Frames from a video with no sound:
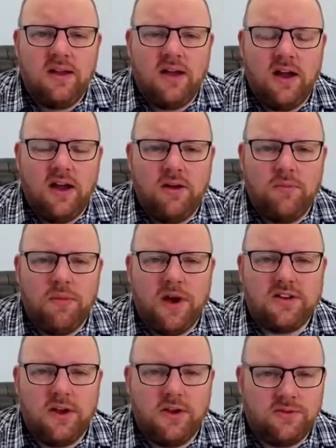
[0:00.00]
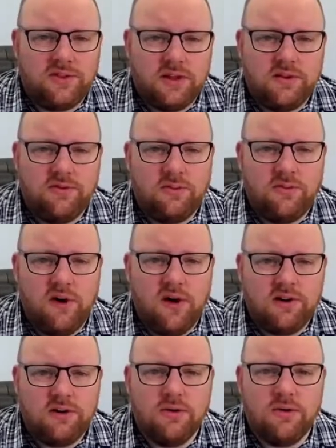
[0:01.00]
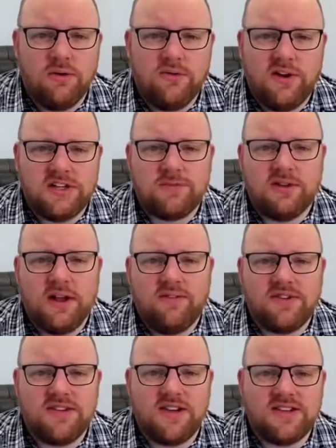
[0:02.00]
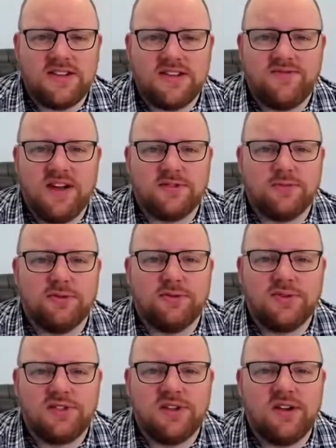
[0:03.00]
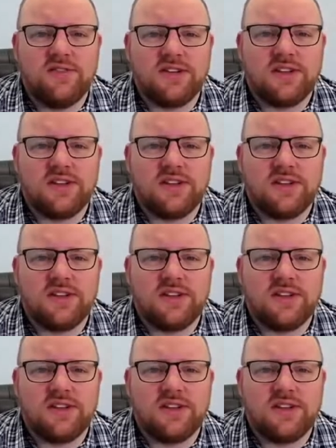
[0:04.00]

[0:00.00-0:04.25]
But I don't think, from what I recall, Facebook advertising is a battable service.